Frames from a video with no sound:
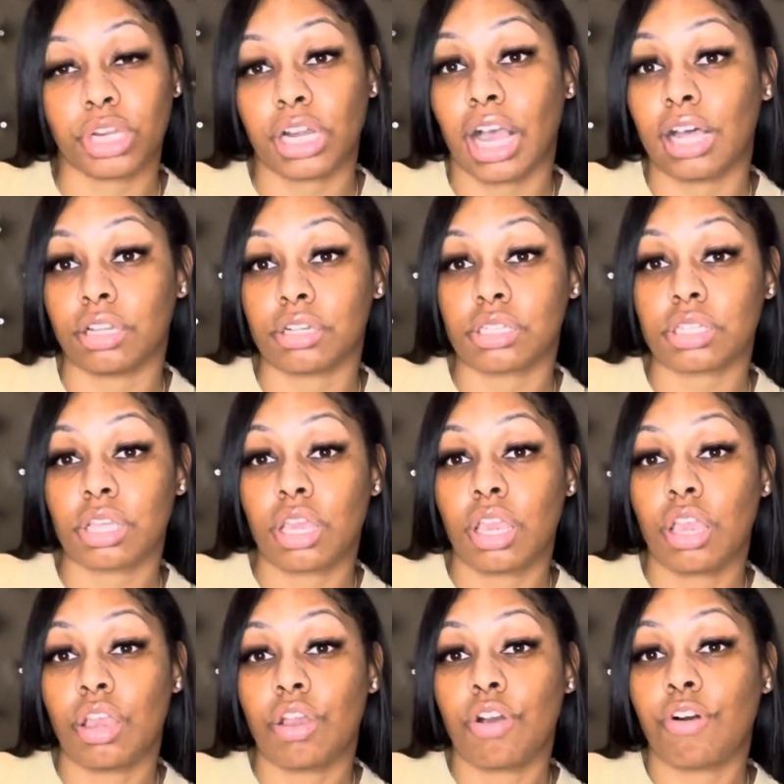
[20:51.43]
dollars
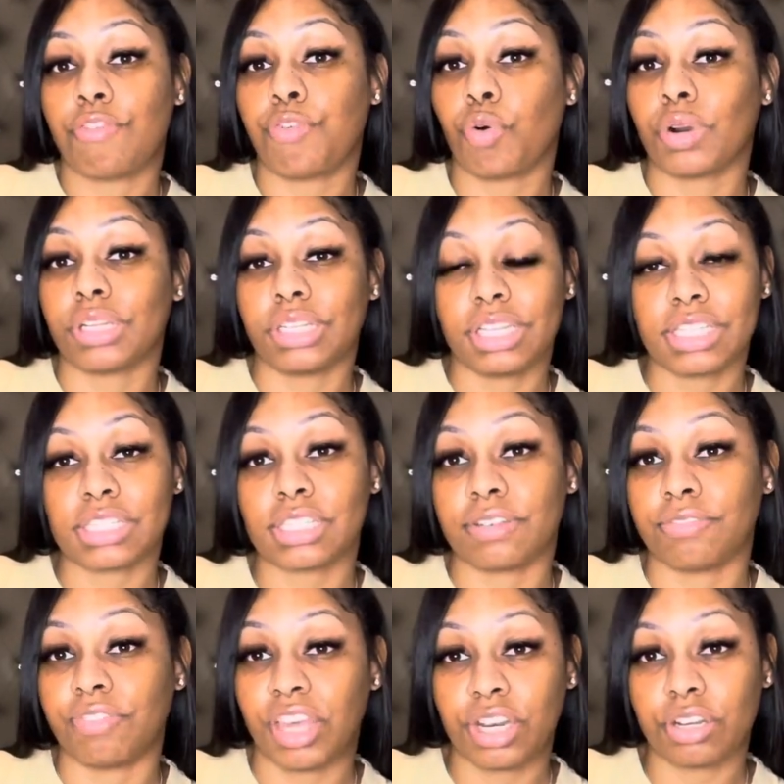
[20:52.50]
for a list
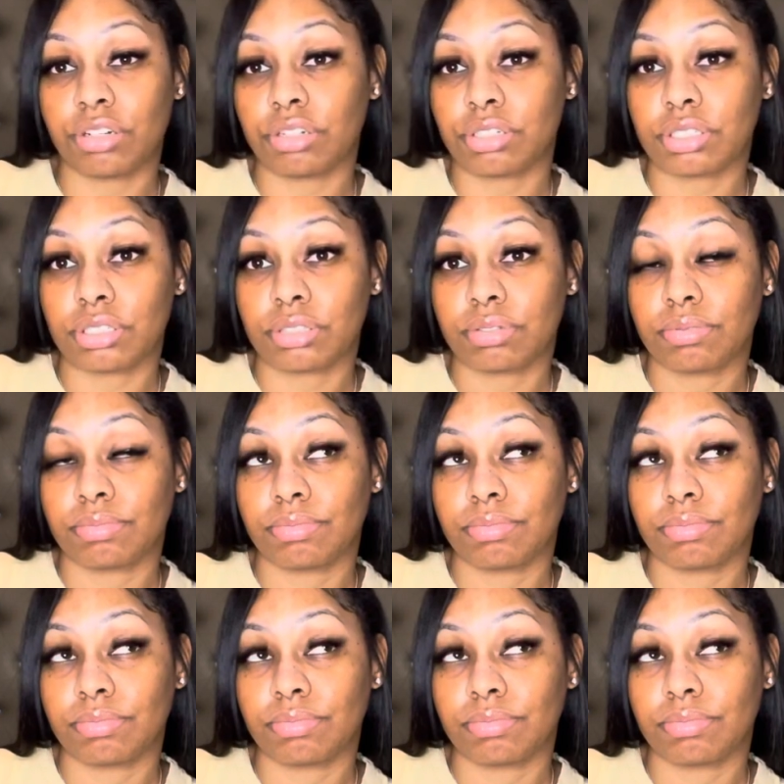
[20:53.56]
of vendors